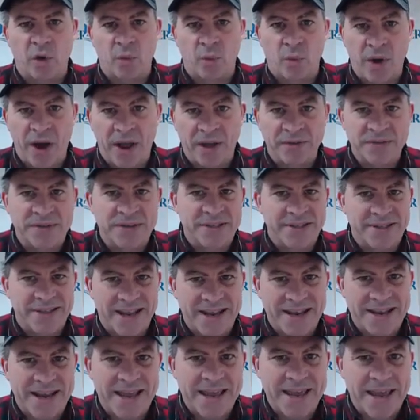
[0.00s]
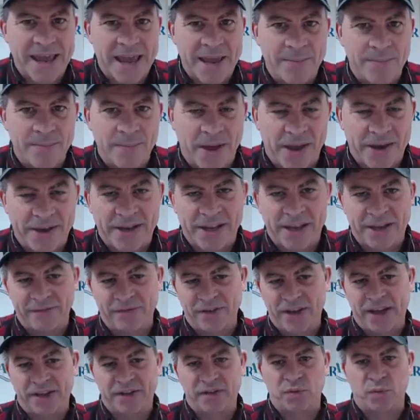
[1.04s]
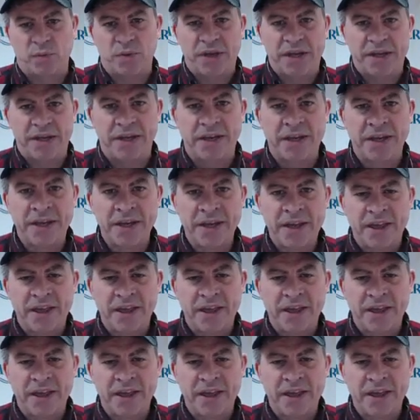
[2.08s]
around Sunday and Monday of next week.